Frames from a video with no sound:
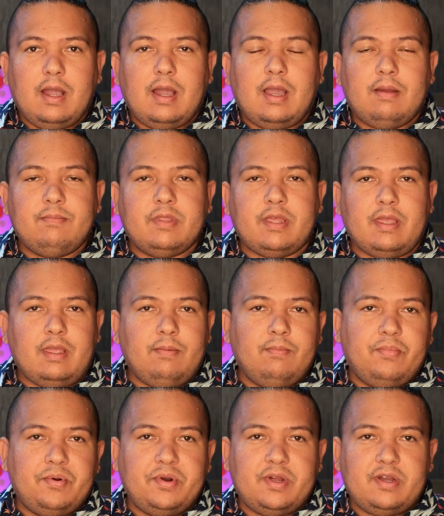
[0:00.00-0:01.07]
I'm the
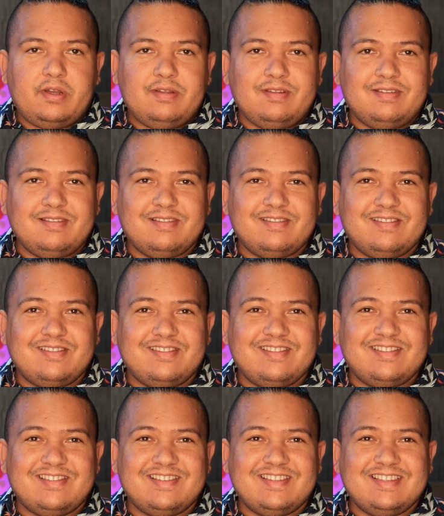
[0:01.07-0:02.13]
emperor
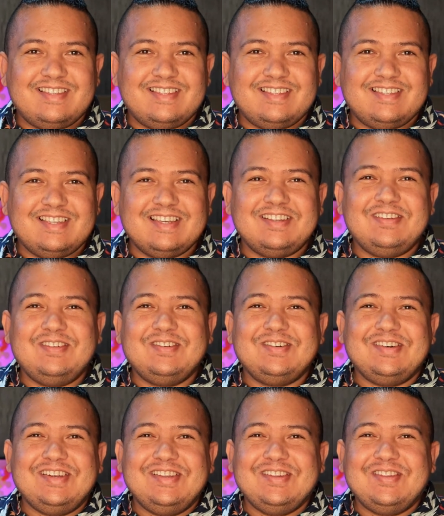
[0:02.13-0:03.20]
and
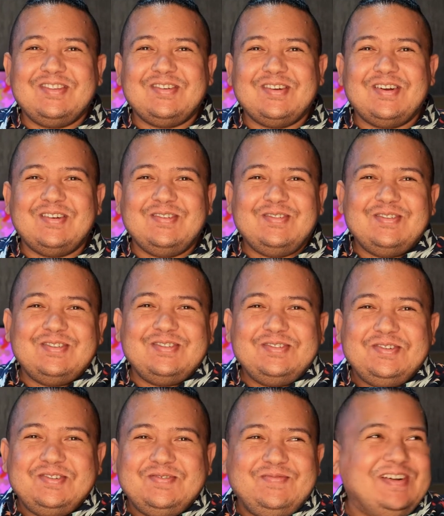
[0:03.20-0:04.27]
you're in the throne
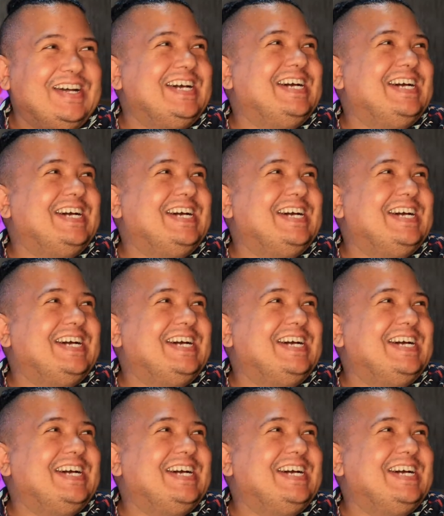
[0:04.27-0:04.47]
room.